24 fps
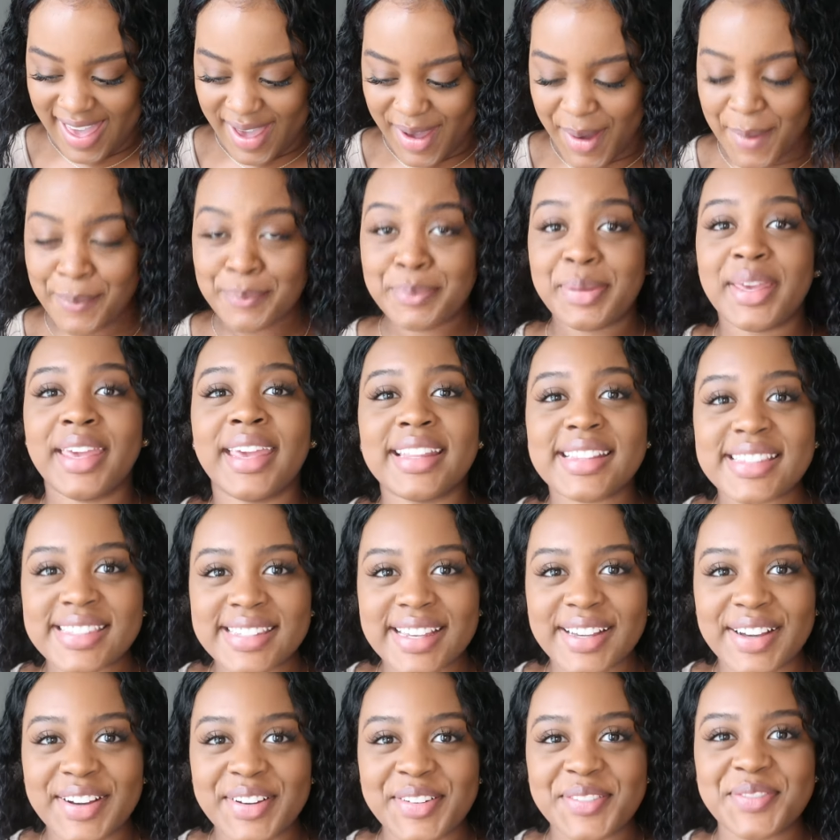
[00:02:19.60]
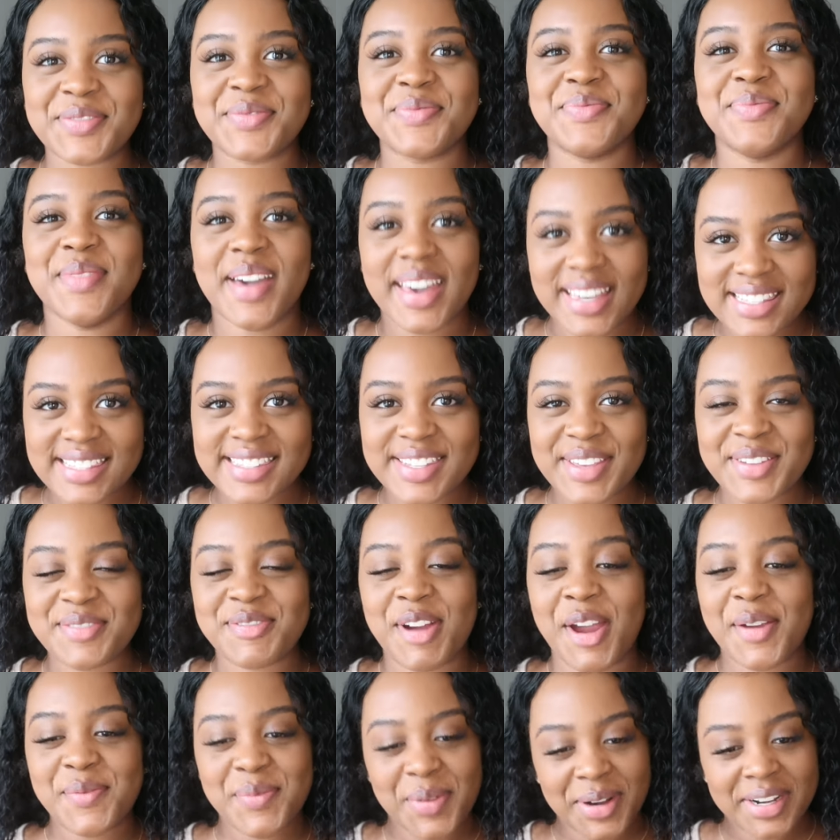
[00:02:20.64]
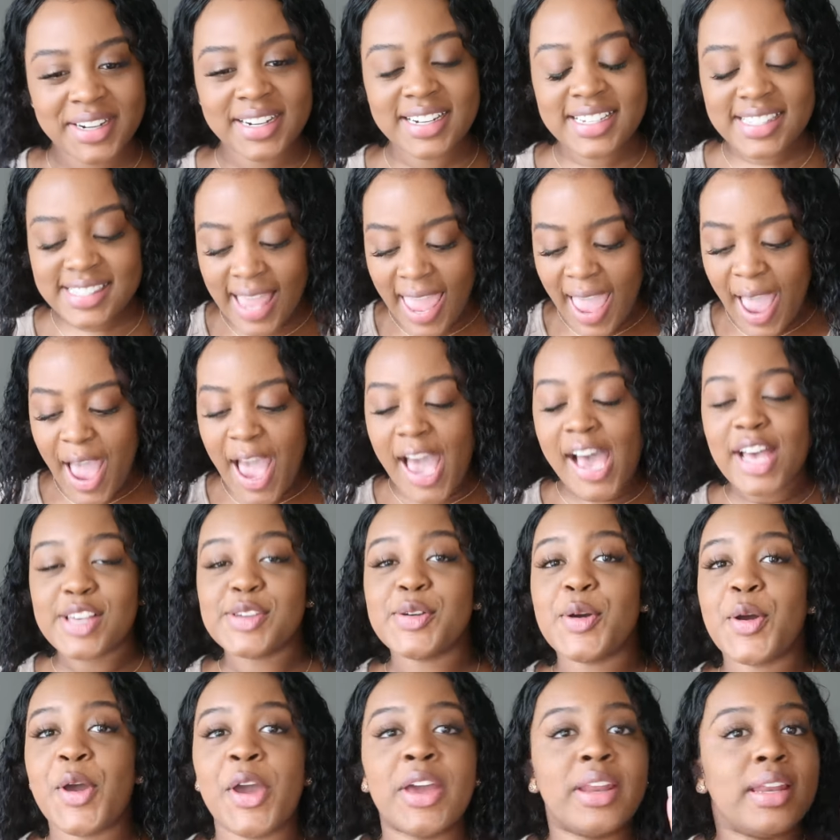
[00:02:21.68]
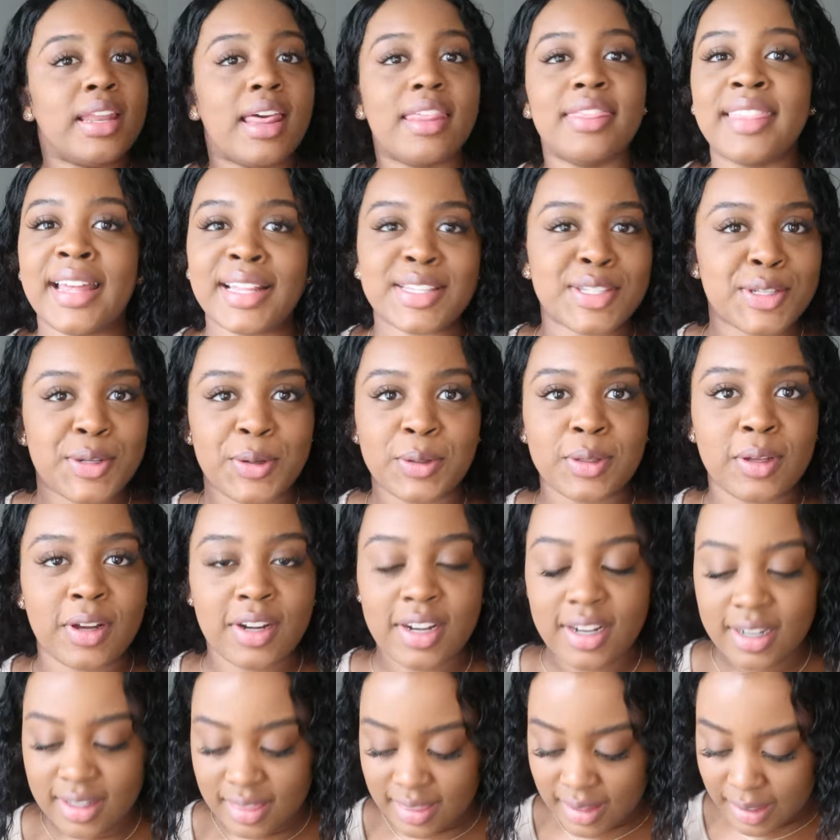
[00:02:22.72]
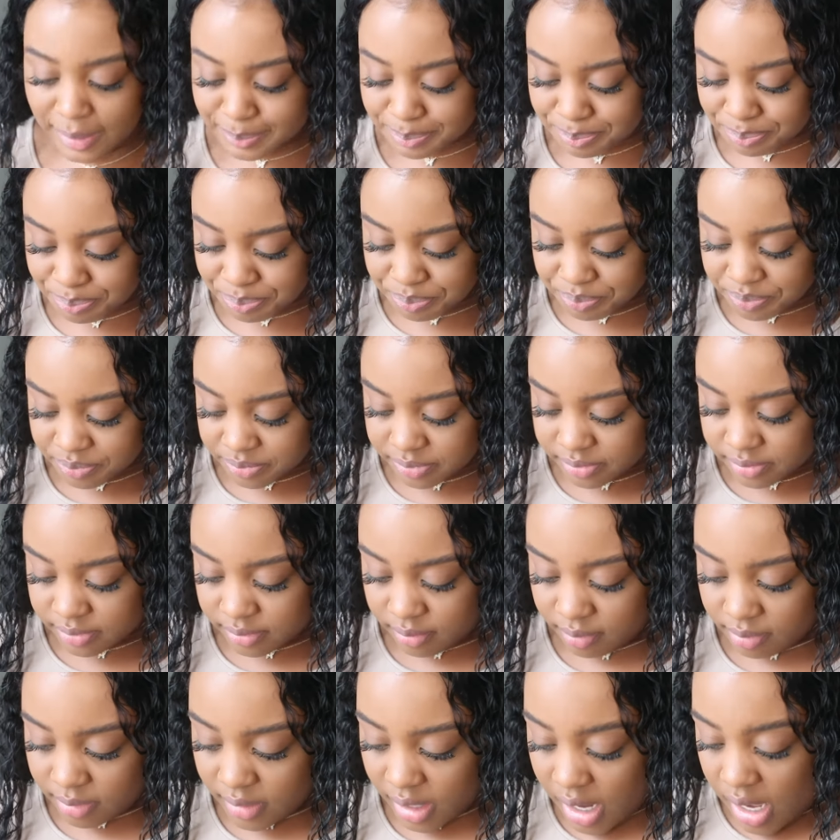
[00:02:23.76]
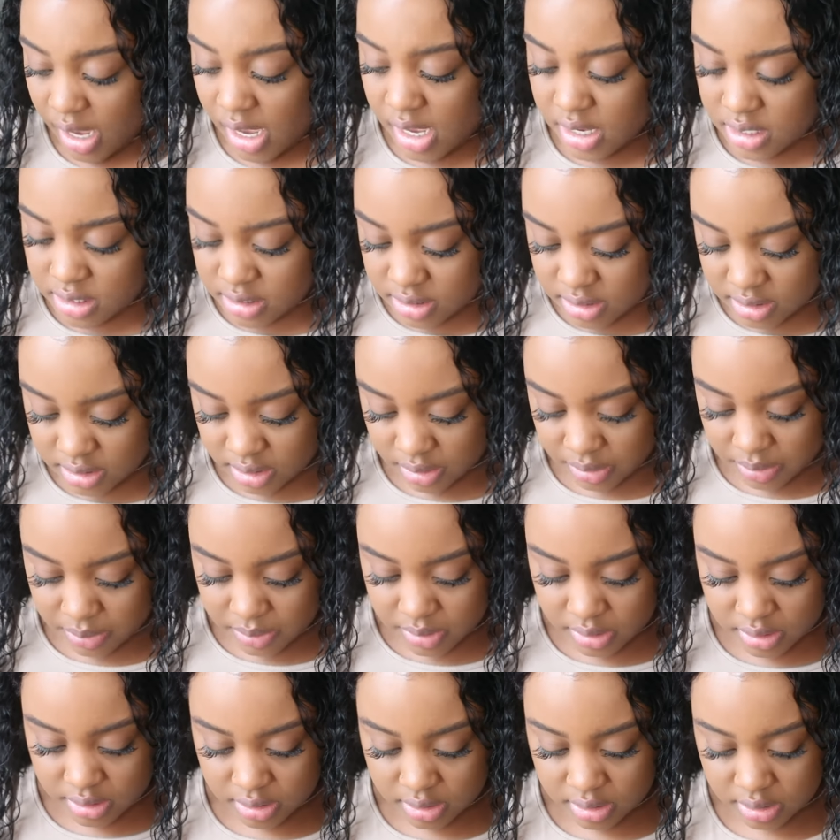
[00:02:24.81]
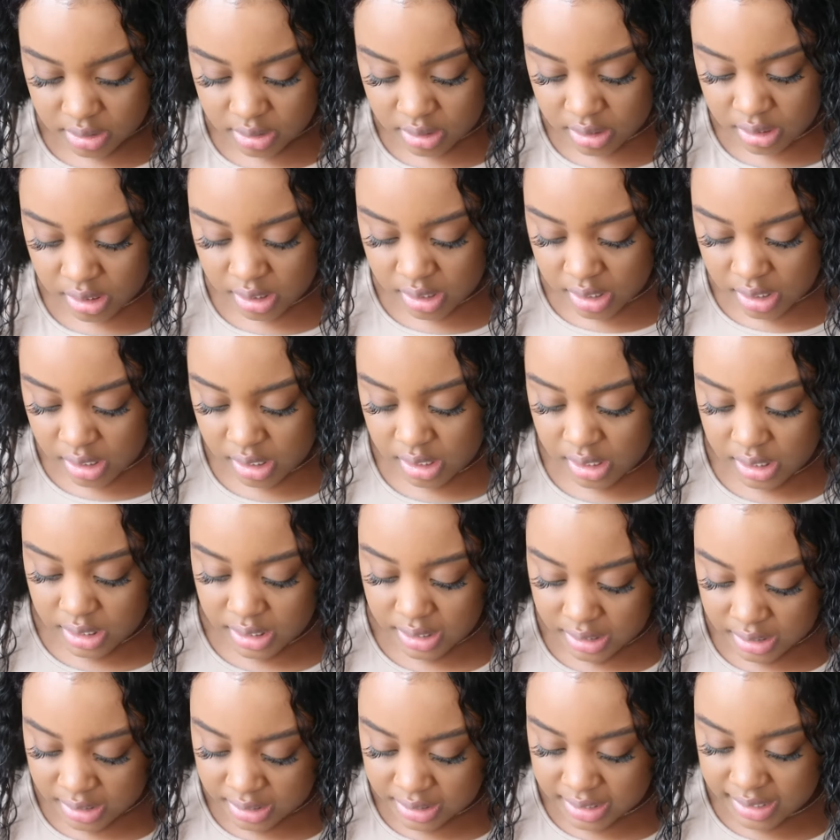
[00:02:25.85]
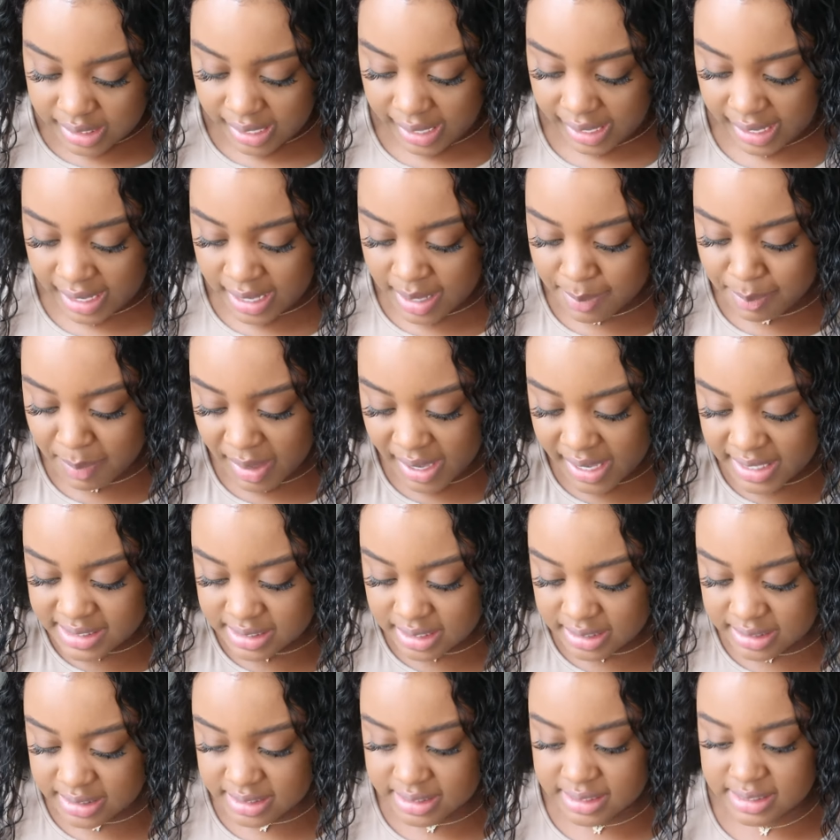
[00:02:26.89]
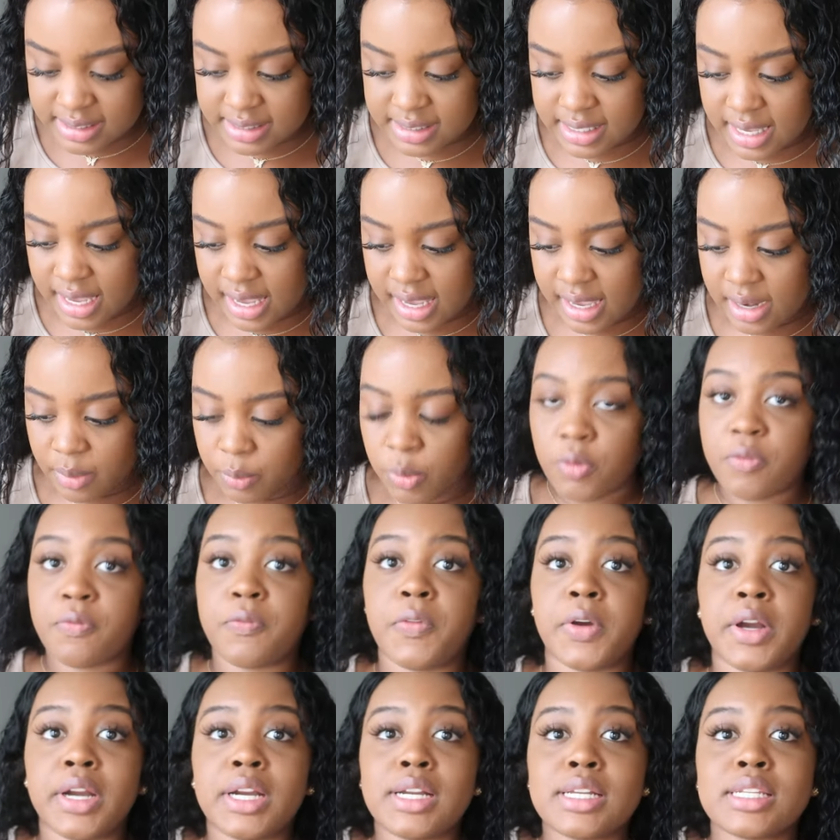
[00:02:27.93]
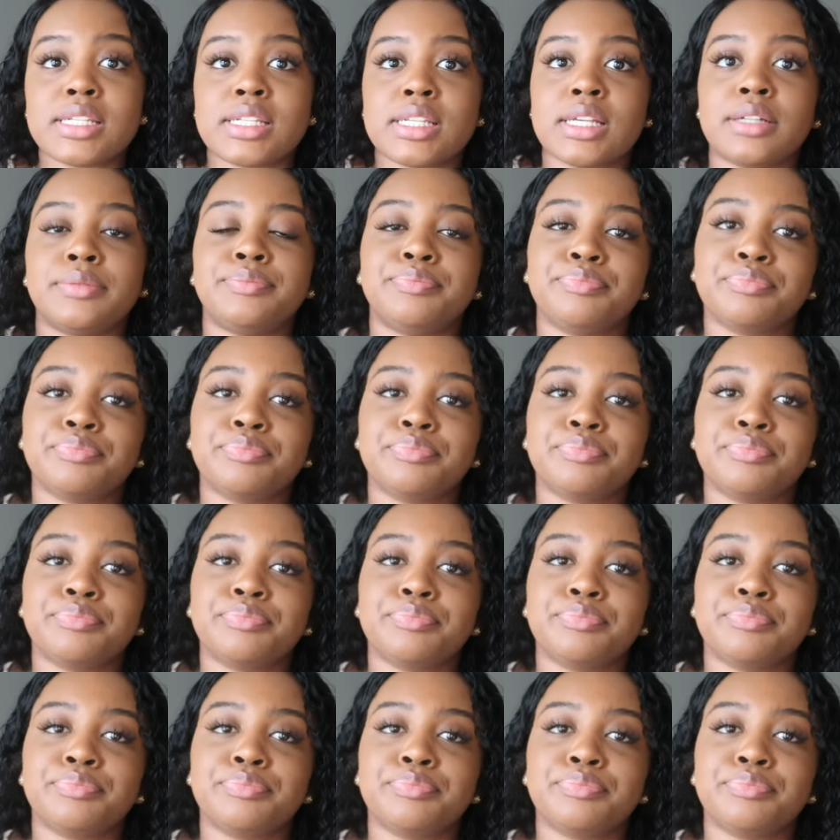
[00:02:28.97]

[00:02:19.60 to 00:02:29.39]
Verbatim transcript: a pit of mess in my purse and that's no longer a thing so it came as a set well first